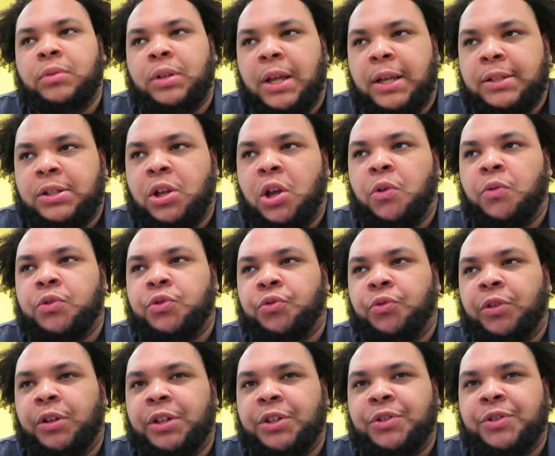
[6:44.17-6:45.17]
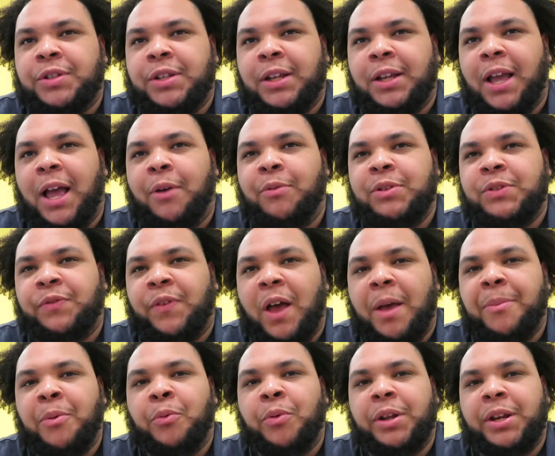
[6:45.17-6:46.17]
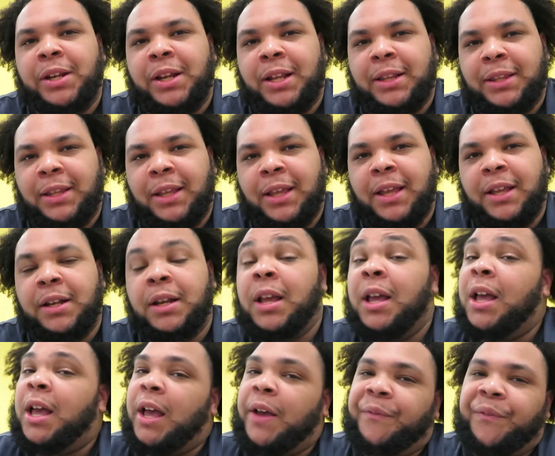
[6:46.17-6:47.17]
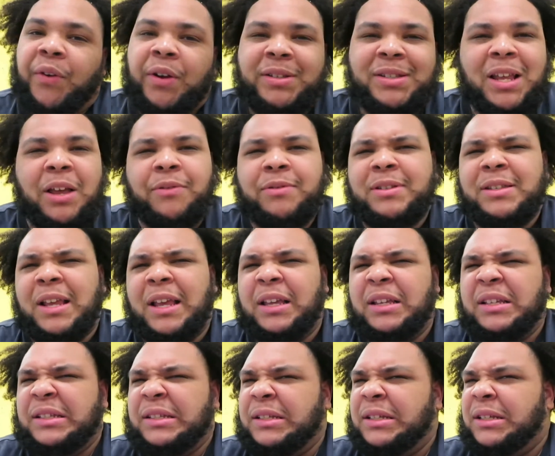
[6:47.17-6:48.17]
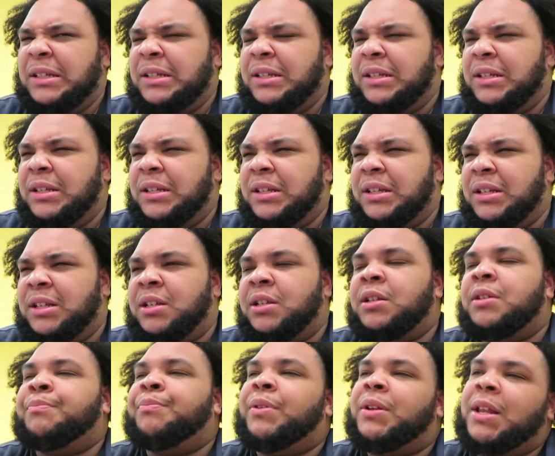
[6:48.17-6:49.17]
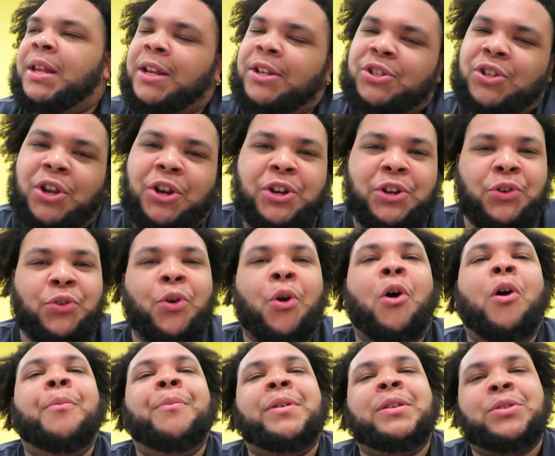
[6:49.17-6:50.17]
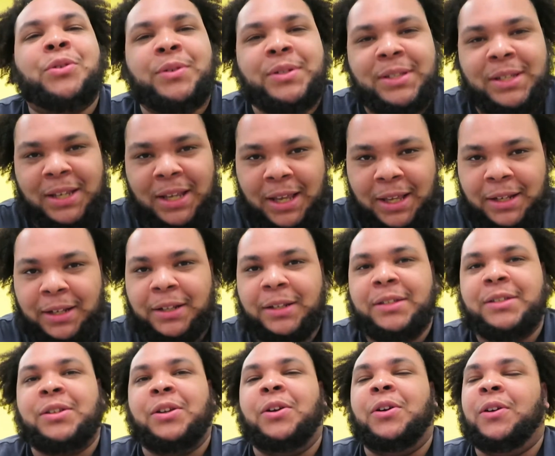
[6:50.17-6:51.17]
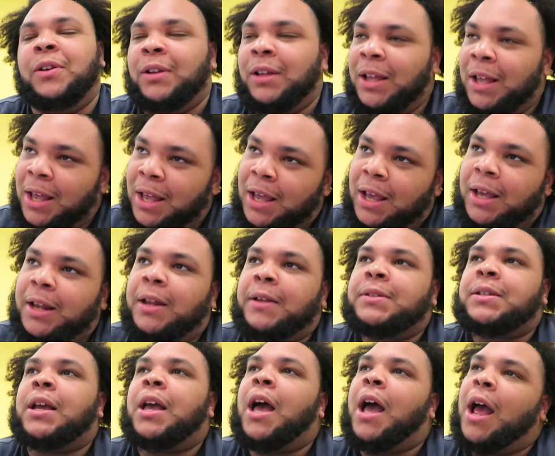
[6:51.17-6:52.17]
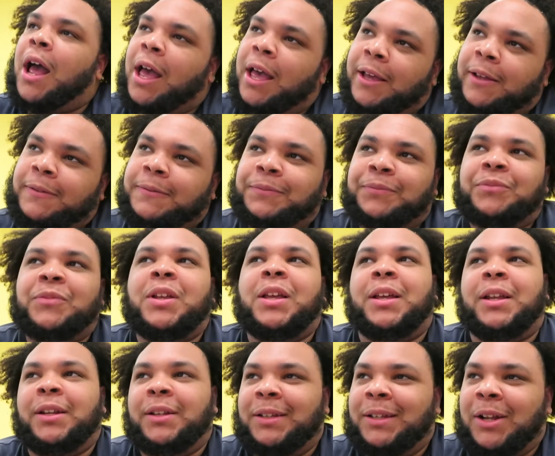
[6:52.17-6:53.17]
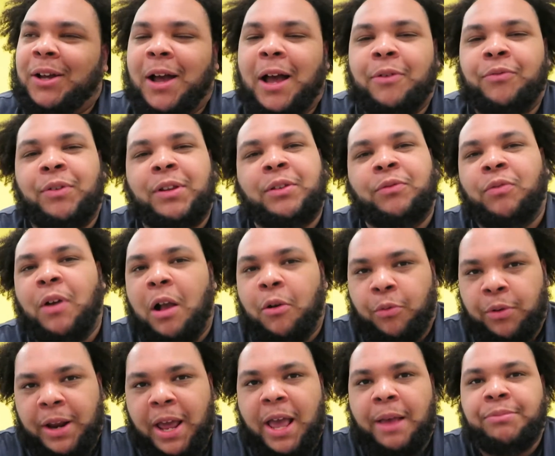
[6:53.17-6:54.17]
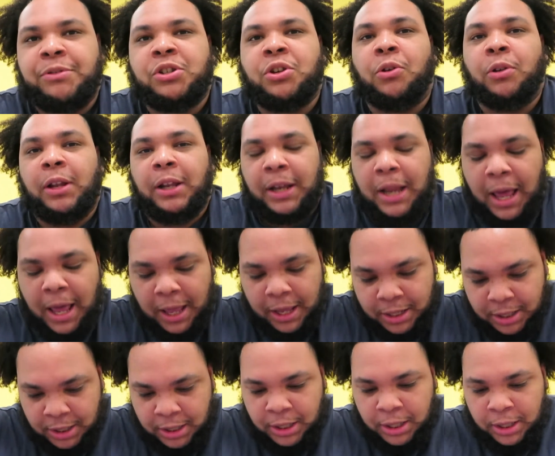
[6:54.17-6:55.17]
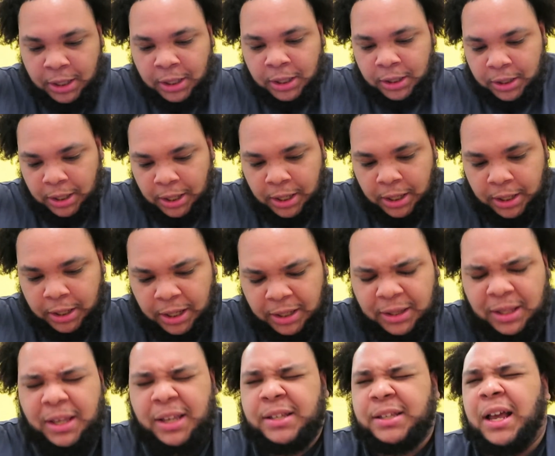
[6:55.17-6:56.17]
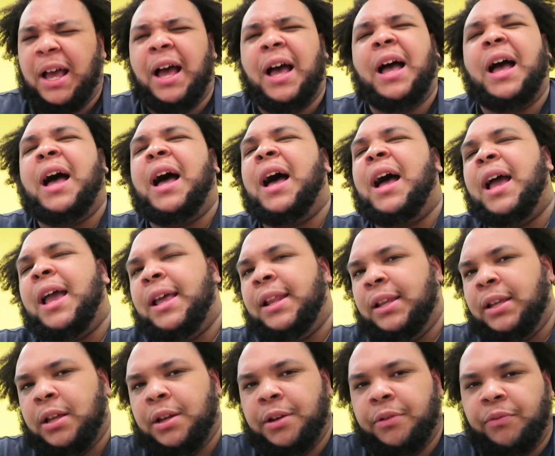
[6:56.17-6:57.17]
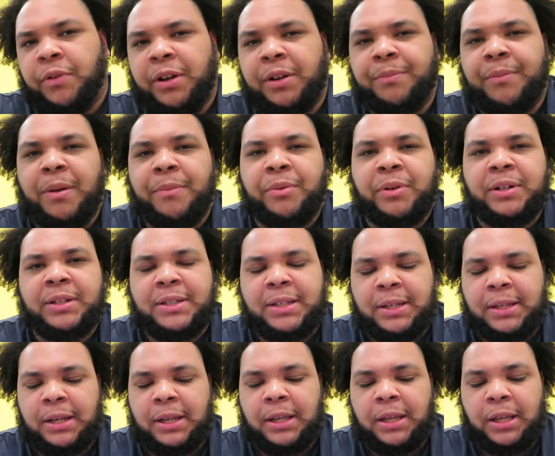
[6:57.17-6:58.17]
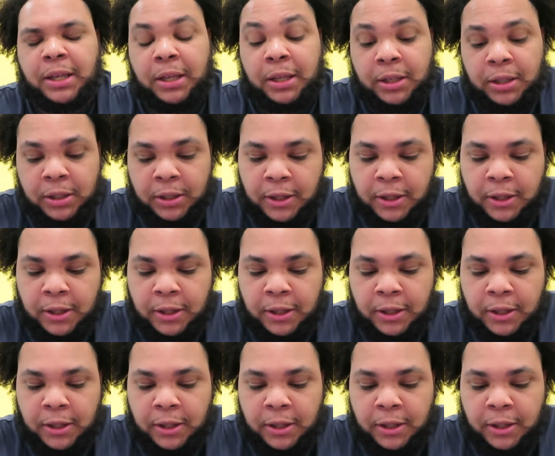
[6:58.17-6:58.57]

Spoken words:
That song was real interesting. I was vibing with it at the end. At first I was like, but then it started to grow on me towards the end of the song. And I was like, alright. And you know, I really rock with Ab Soul a lot. I think he's a highly underrated member of TDE.